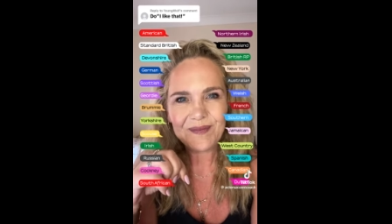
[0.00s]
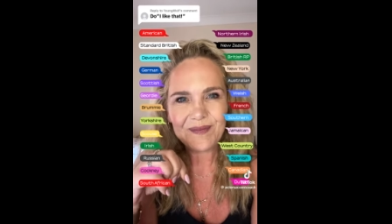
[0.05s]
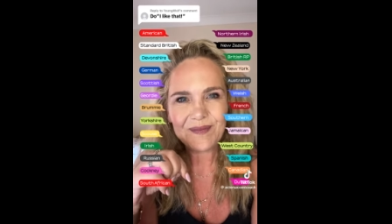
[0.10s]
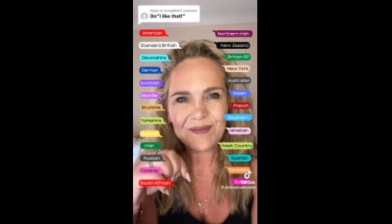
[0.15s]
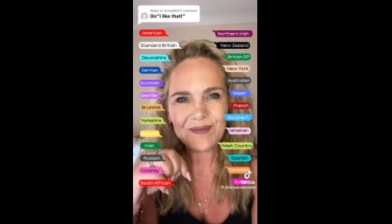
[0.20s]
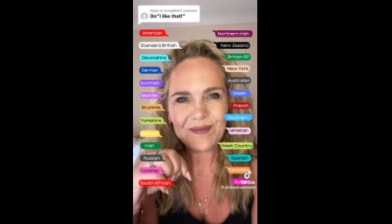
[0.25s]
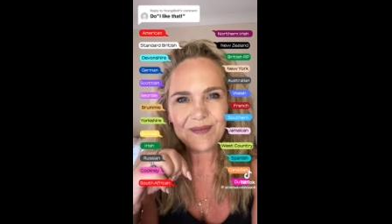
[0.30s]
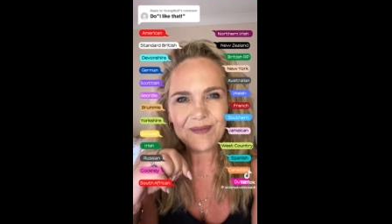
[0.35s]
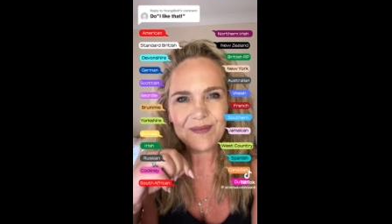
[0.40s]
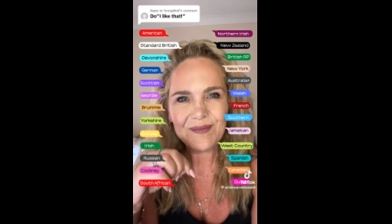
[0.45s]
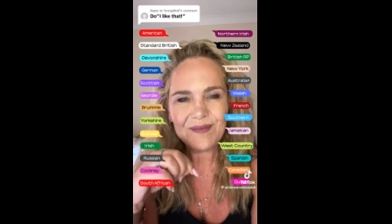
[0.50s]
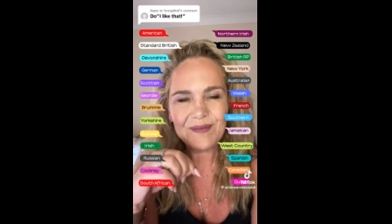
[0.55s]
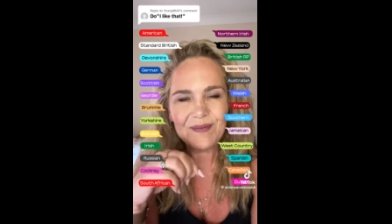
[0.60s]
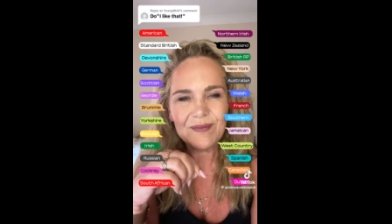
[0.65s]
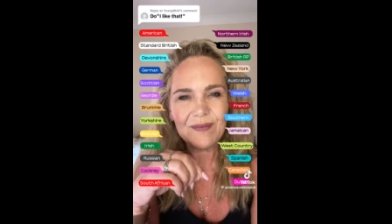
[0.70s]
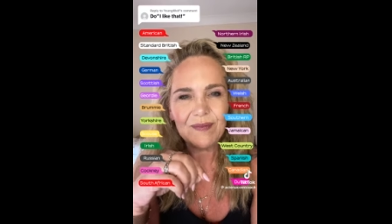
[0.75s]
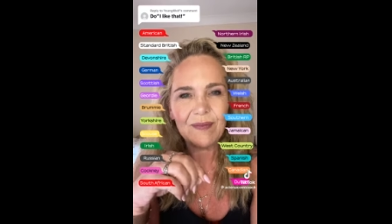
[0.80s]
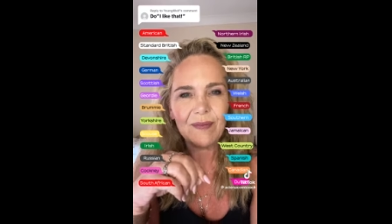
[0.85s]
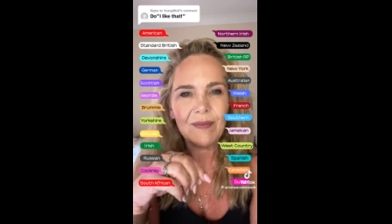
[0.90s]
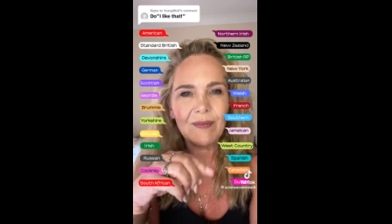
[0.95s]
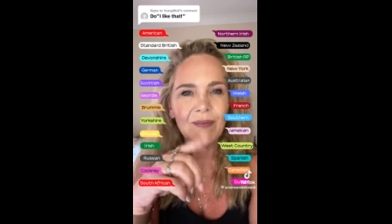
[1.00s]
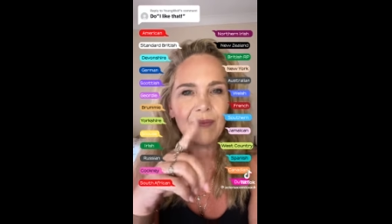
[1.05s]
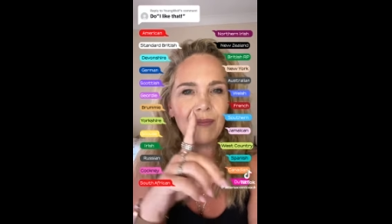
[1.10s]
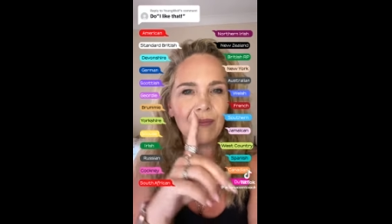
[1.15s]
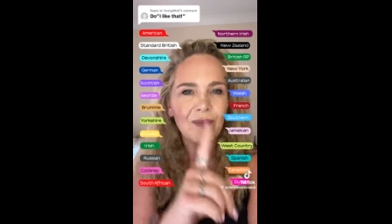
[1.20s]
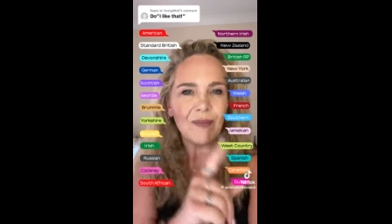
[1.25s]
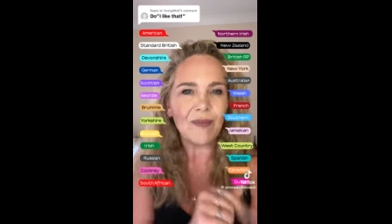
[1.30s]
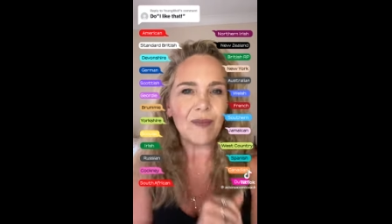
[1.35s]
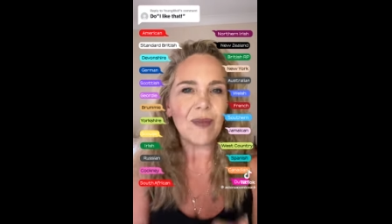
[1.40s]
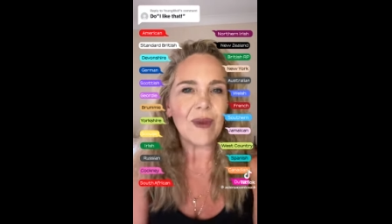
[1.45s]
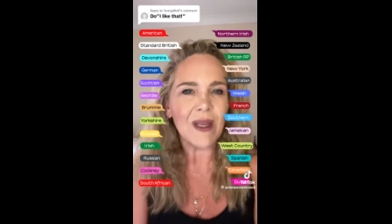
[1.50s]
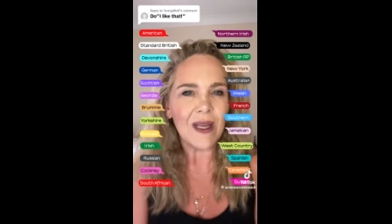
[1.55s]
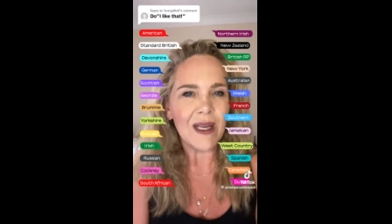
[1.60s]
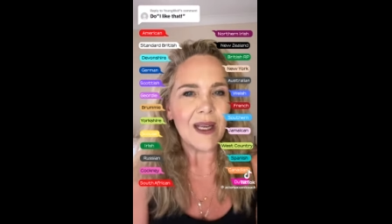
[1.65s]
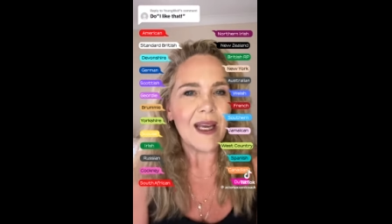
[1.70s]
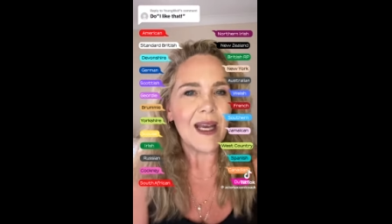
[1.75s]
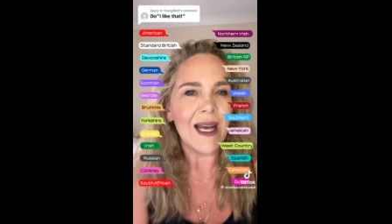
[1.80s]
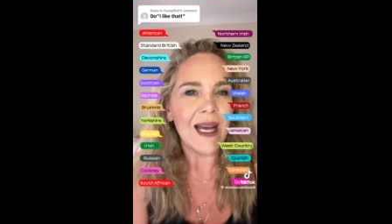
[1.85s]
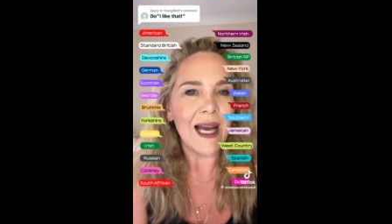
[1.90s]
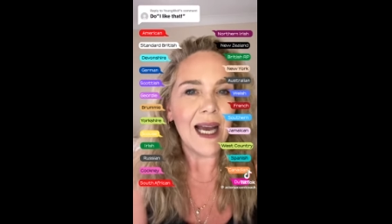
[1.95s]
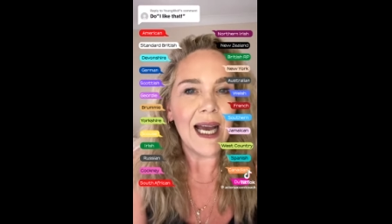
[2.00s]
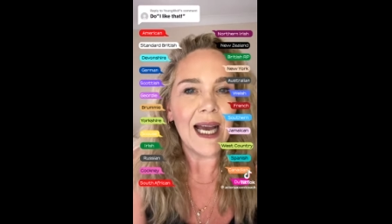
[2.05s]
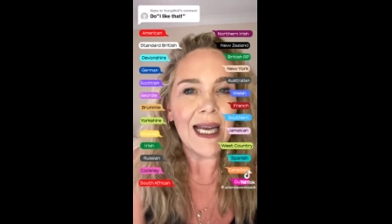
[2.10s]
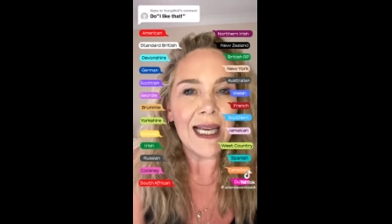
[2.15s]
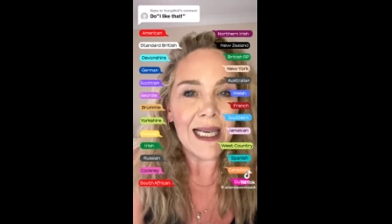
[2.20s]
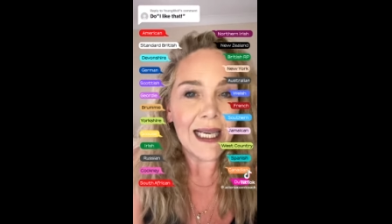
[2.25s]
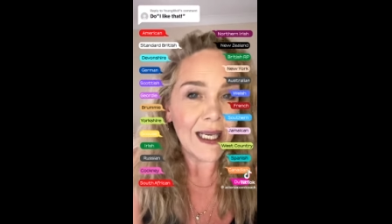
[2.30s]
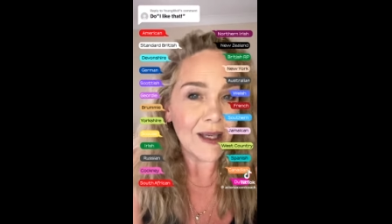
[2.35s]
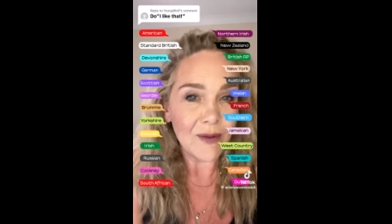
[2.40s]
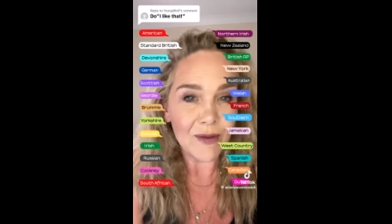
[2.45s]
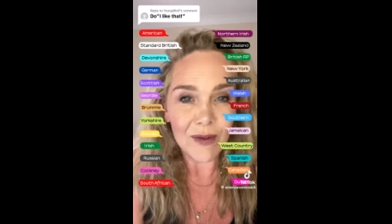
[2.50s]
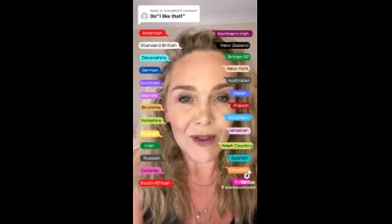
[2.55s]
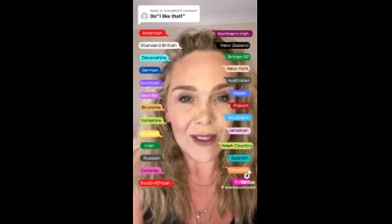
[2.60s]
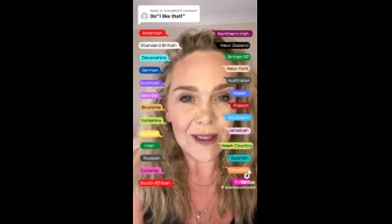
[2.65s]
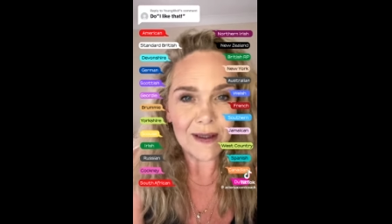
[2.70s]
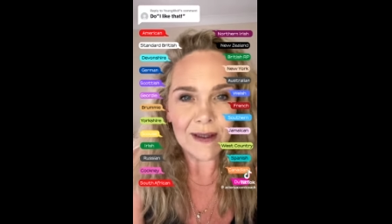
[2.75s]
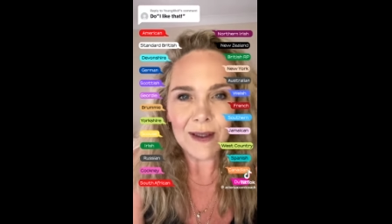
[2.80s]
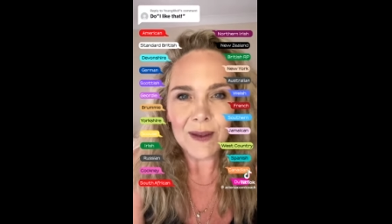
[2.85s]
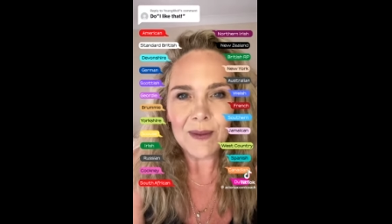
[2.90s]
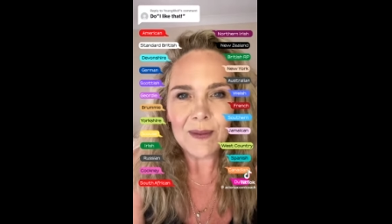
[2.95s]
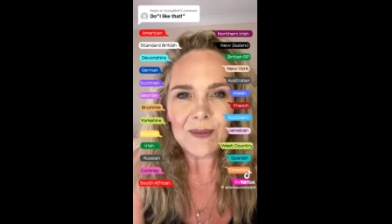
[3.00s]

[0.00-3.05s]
French. I like that.